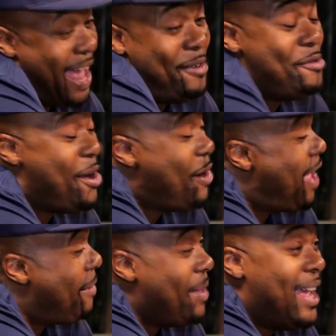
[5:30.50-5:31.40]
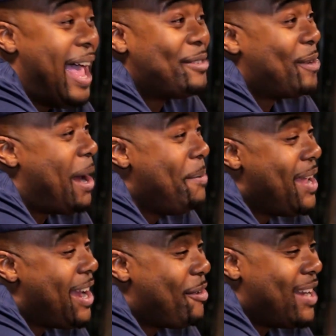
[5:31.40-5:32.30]
I don't know. That's what I've
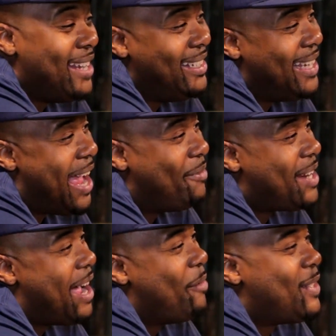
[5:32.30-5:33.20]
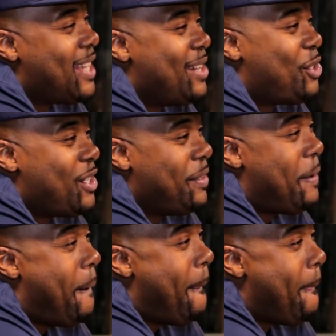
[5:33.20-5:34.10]
been hearing. They need to have a
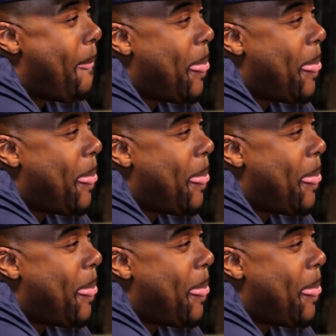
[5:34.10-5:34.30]
conversation.